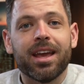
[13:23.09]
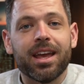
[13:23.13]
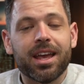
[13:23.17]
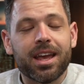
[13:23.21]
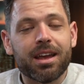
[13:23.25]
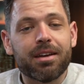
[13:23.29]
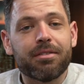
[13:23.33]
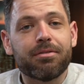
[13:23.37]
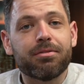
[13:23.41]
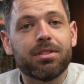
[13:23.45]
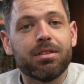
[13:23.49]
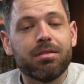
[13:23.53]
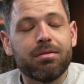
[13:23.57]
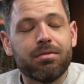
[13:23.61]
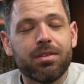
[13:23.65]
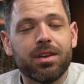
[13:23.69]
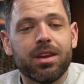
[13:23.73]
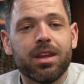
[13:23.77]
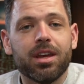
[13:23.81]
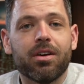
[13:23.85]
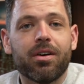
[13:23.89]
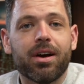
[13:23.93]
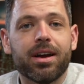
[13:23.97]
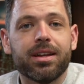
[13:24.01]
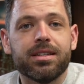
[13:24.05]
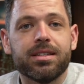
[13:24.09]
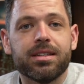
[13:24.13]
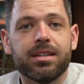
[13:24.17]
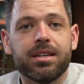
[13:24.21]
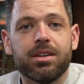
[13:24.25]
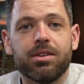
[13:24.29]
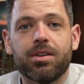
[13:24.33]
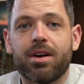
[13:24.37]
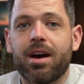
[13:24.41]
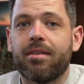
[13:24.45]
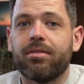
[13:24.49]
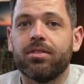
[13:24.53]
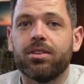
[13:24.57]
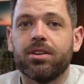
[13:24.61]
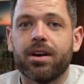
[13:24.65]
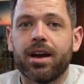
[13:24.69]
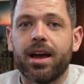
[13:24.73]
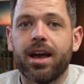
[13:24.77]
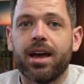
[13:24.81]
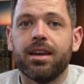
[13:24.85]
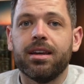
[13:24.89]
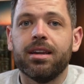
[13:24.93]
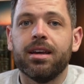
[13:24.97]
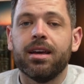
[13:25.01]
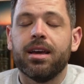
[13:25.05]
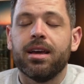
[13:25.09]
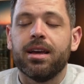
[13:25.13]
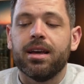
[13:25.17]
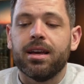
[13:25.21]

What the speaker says: if the video idea you have in your head